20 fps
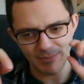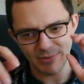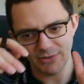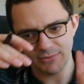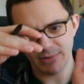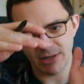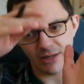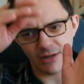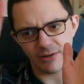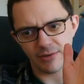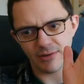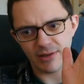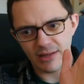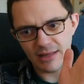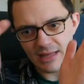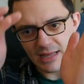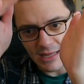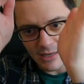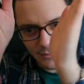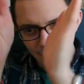as we go
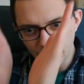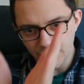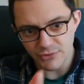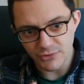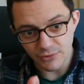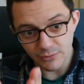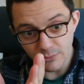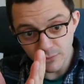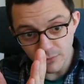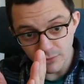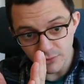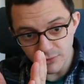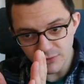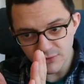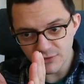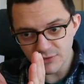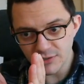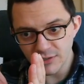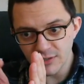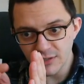inwards
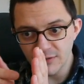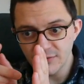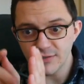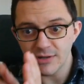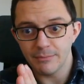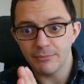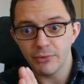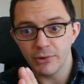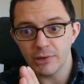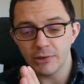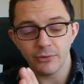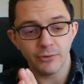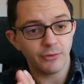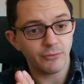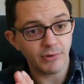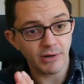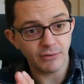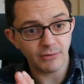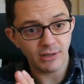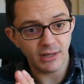towards some point on the
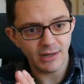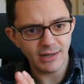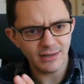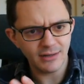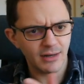real line.